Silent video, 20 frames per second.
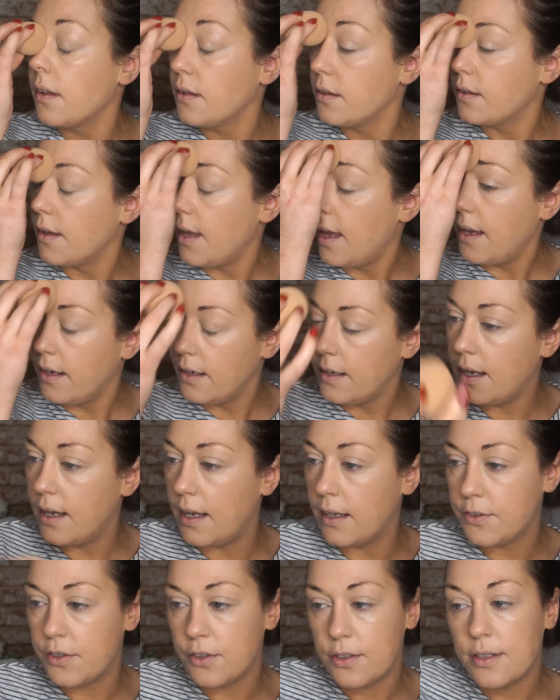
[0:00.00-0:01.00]
Then
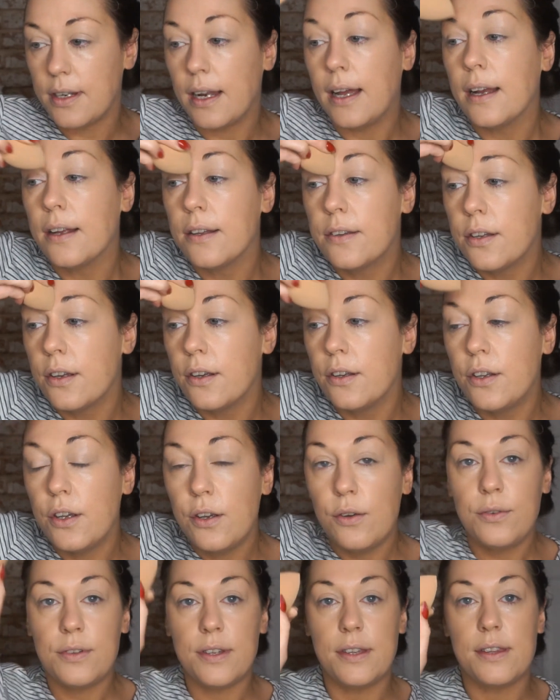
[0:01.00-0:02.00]
I just like to,
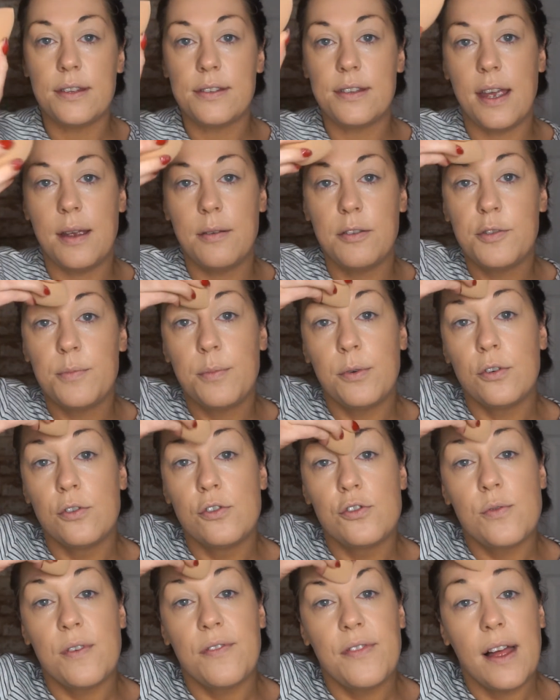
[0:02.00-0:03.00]
using the same
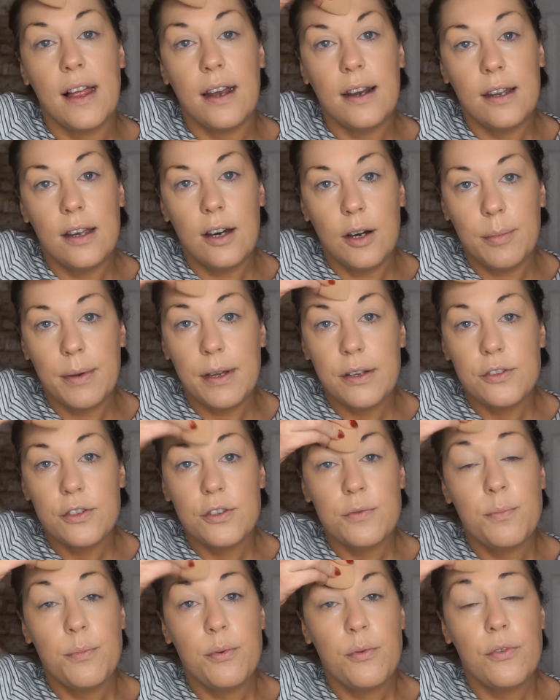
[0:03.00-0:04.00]
sponge with that little bit,
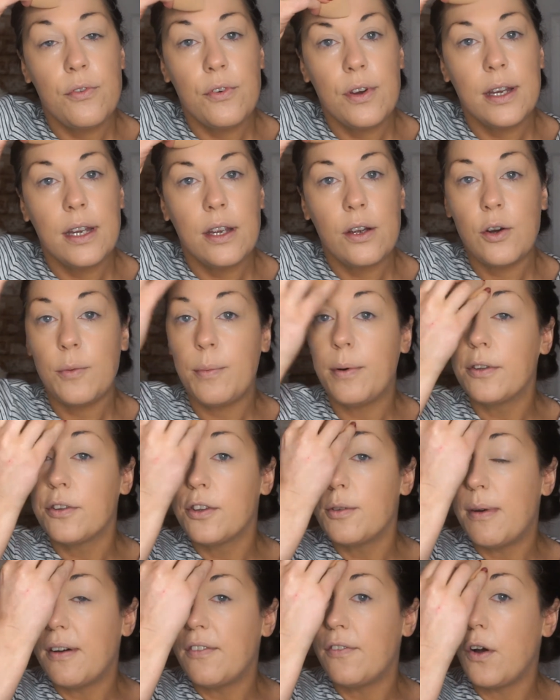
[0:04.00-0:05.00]
just bring it up
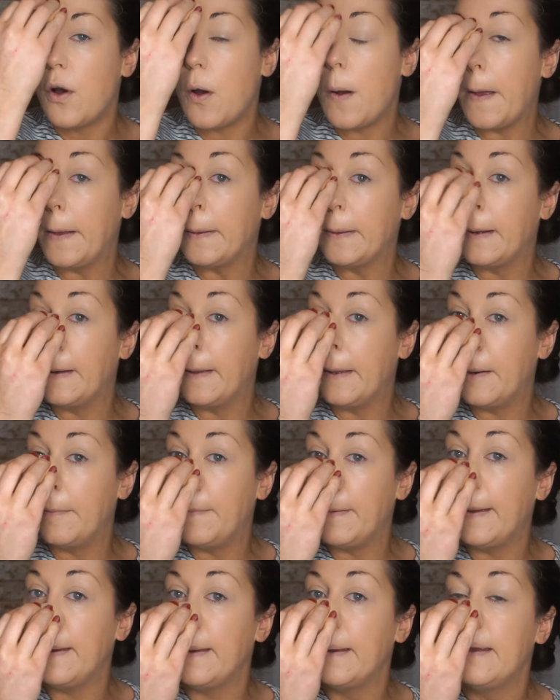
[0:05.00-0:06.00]
onto my forehead a little
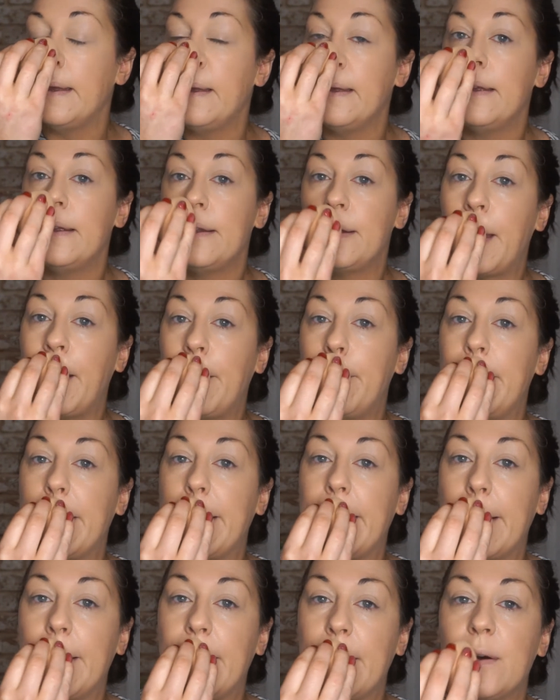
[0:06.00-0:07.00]
bit, down my
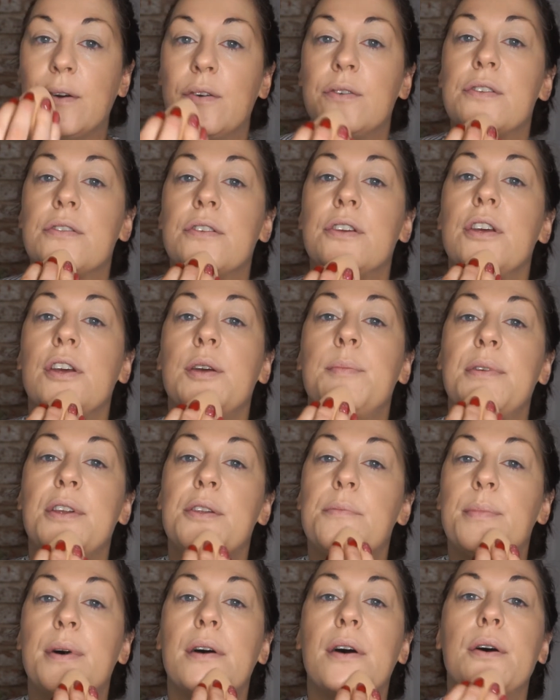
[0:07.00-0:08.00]
nose,
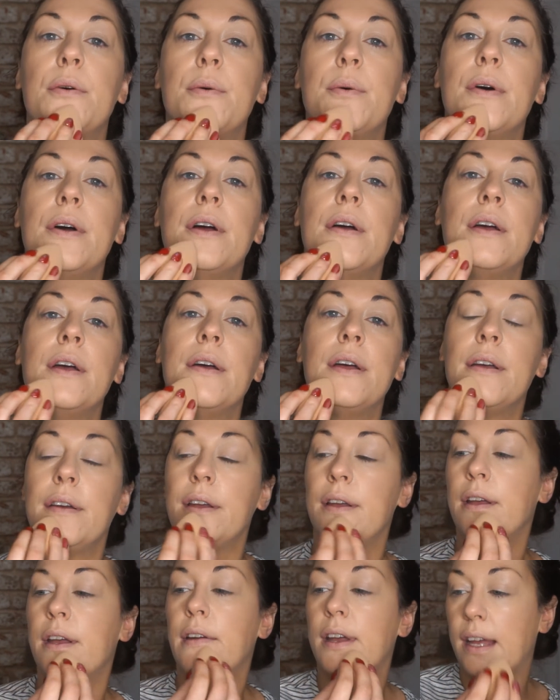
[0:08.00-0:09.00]
cupid bow
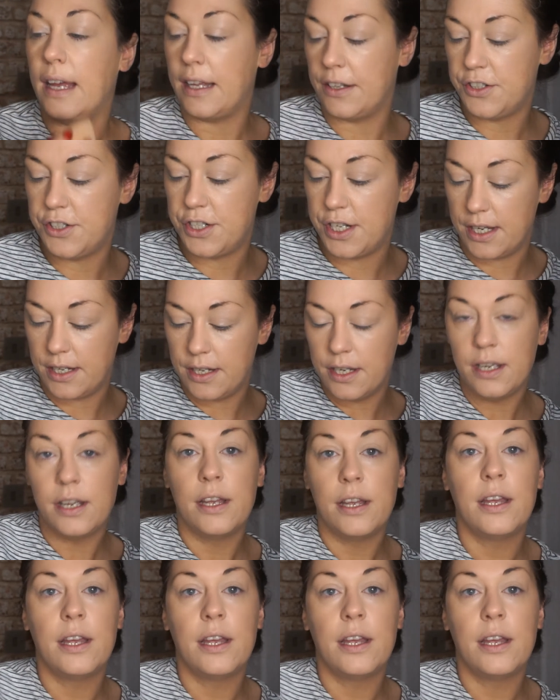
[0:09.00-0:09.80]
and chin.